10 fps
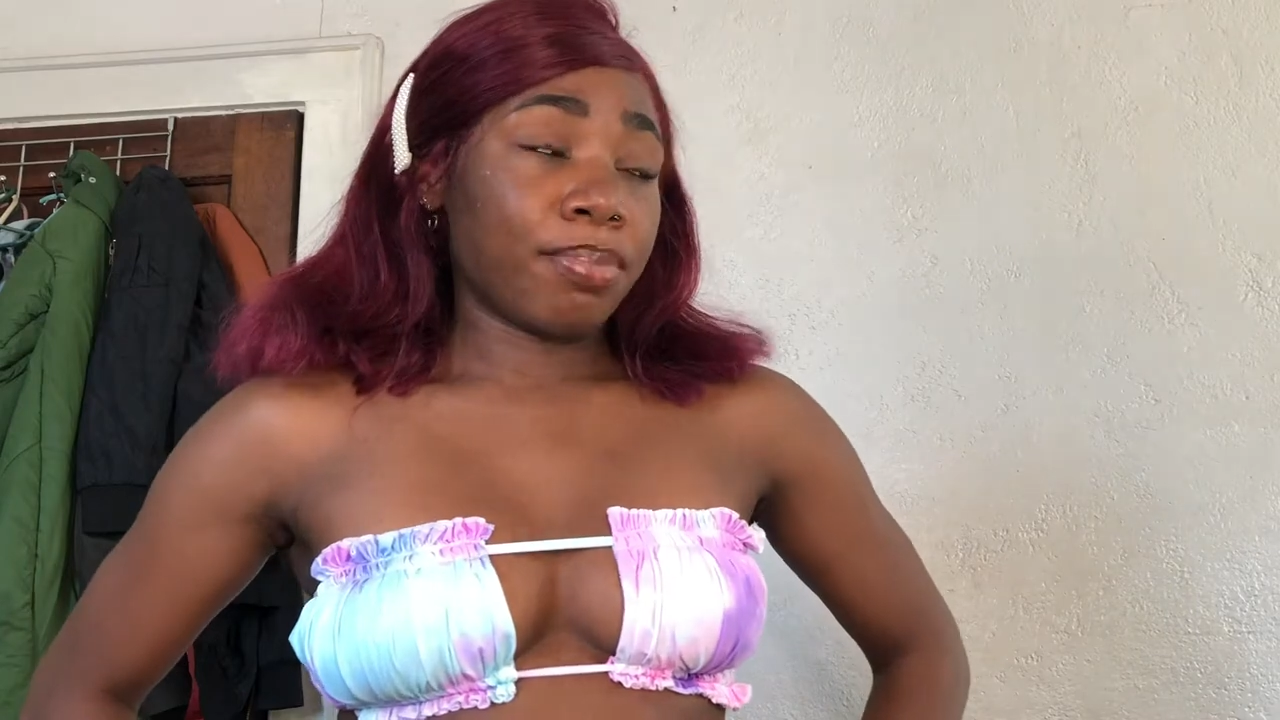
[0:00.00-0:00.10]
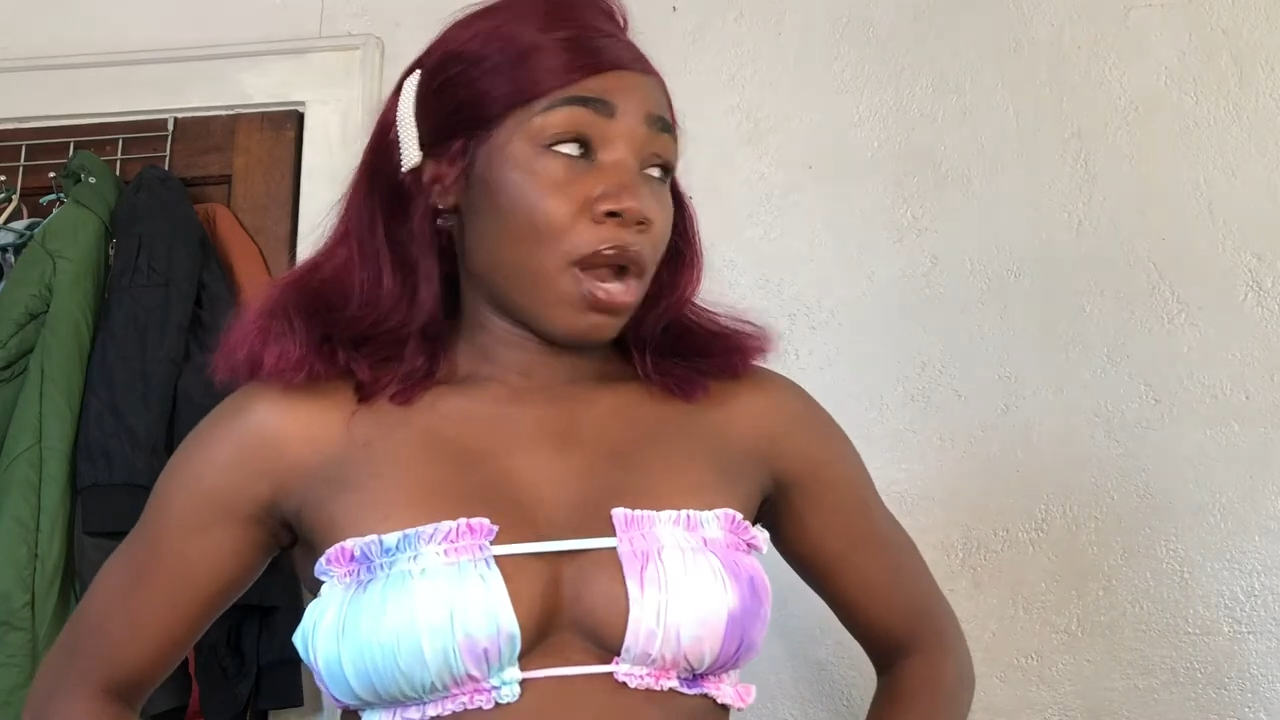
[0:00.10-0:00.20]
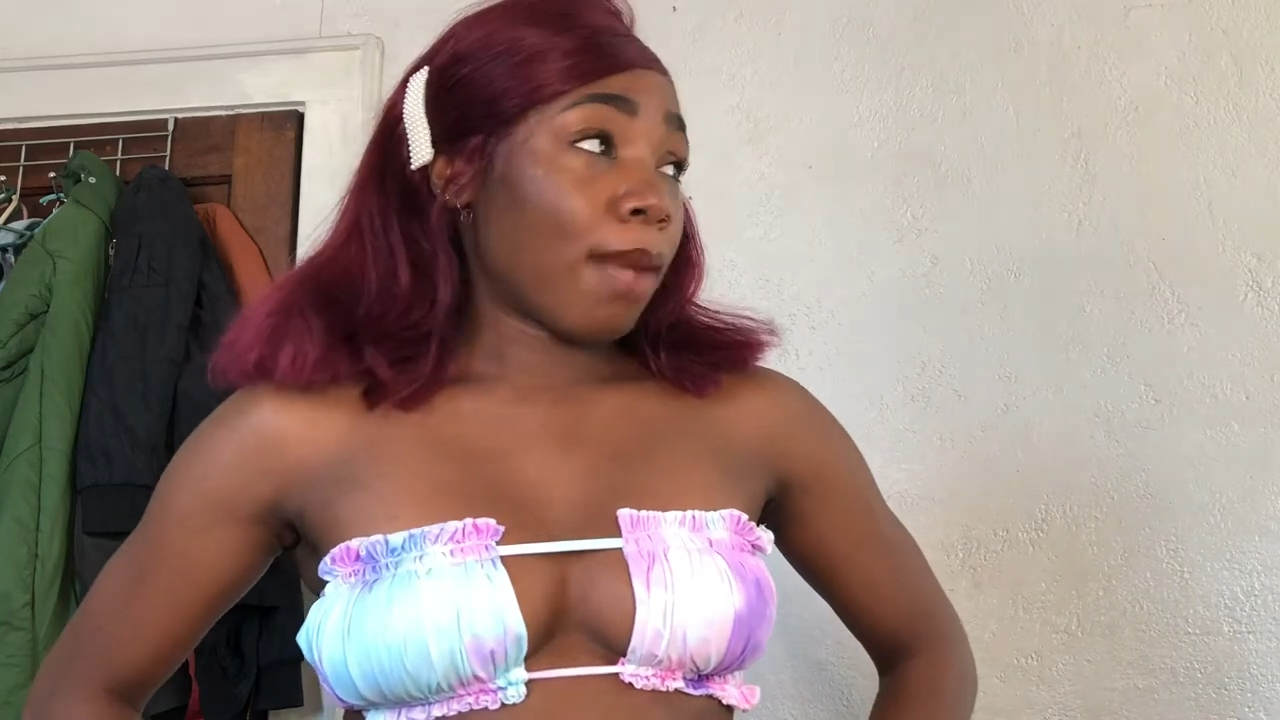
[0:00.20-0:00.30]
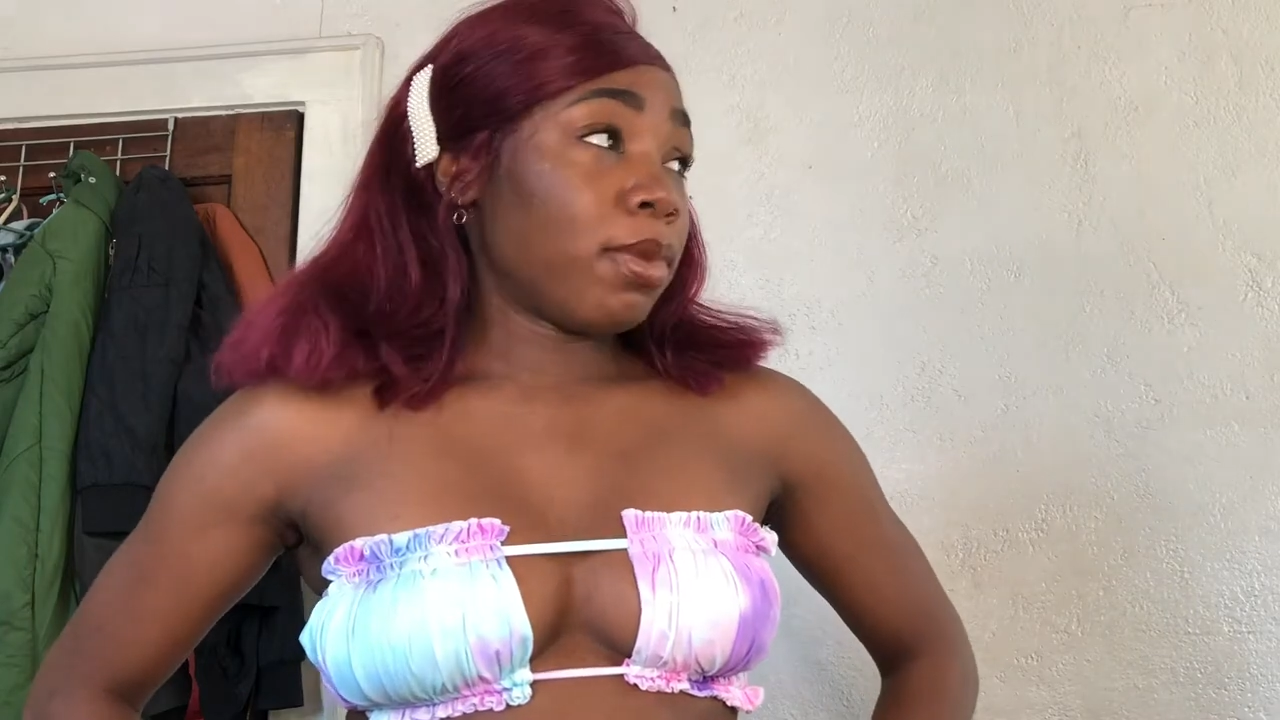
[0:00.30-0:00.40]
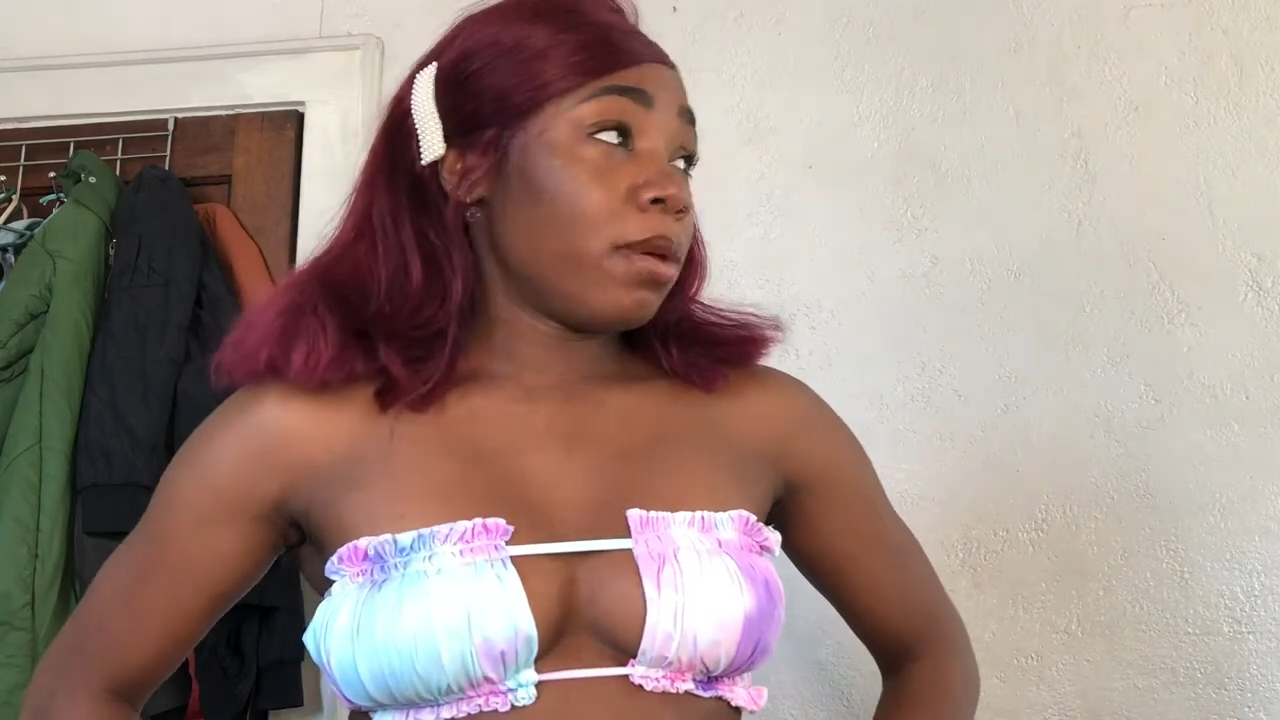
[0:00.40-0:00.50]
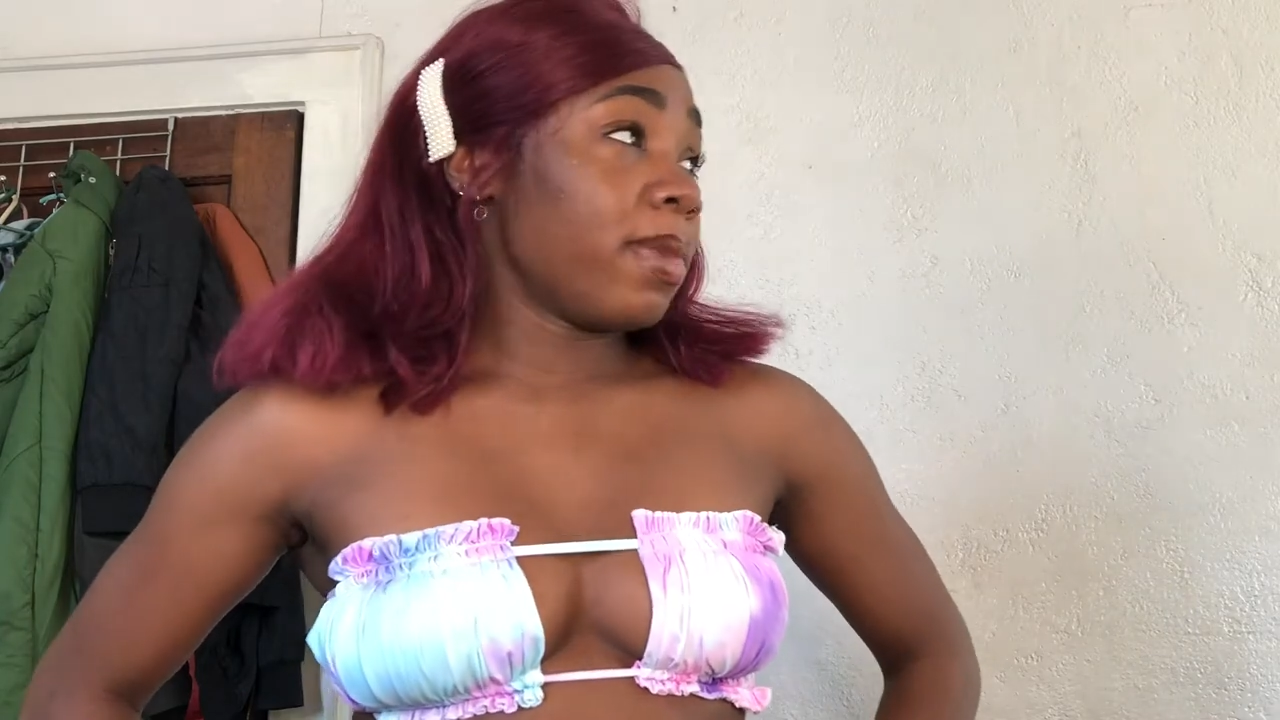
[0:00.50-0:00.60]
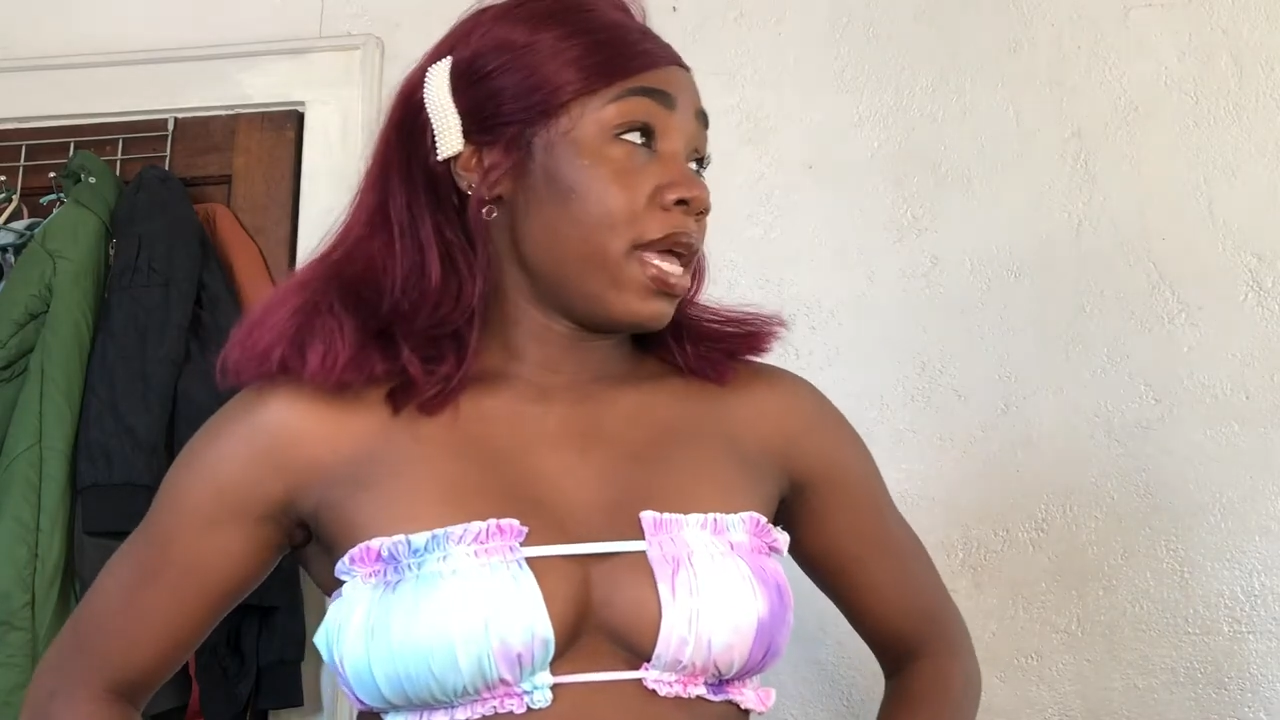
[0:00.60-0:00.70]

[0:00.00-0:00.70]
problem.